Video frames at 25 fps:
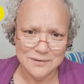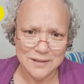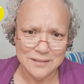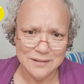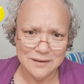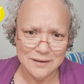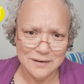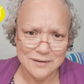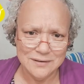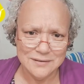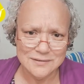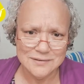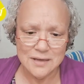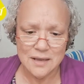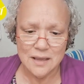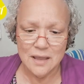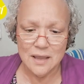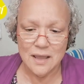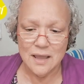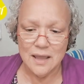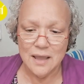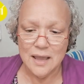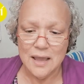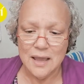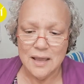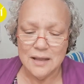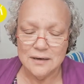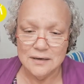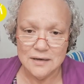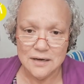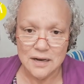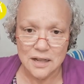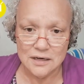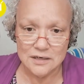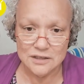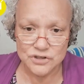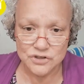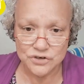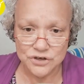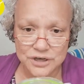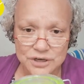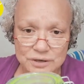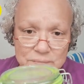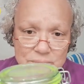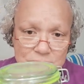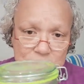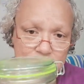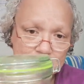I think it is, at the Dollar Tree.